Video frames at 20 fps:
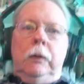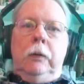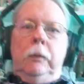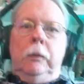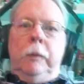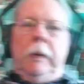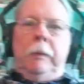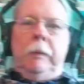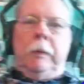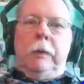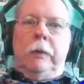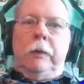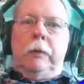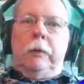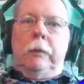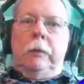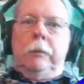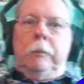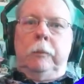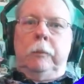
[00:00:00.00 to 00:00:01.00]
Maybe a
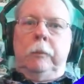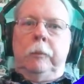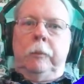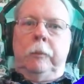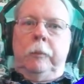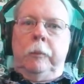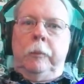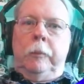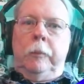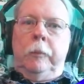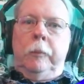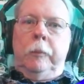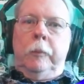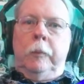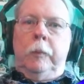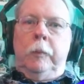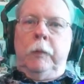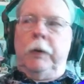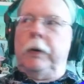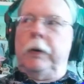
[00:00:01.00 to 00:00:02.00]
little
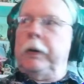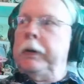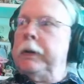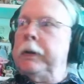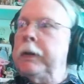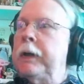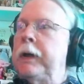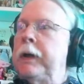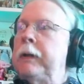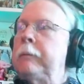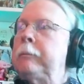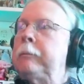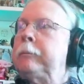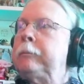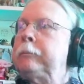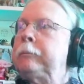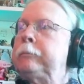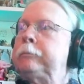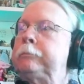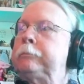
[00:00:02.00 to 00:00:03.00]
like that.
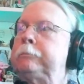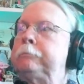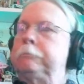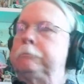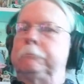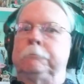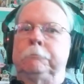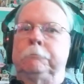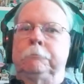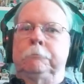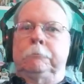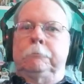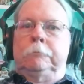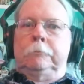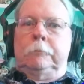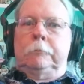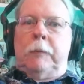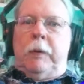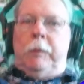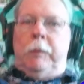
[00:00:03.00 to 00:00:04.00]
Maybe a
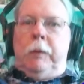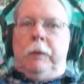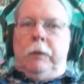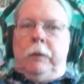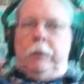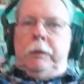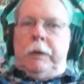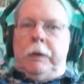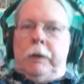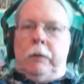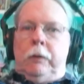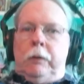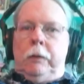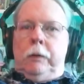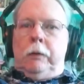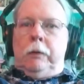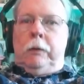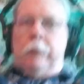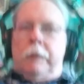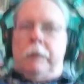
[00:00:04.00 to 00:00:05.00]
little down a
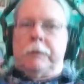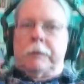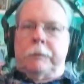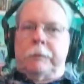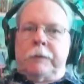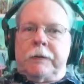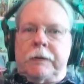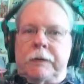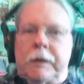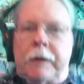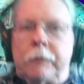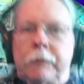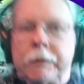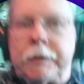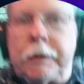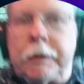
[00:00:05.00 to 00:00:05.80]
little like that. I'm slouching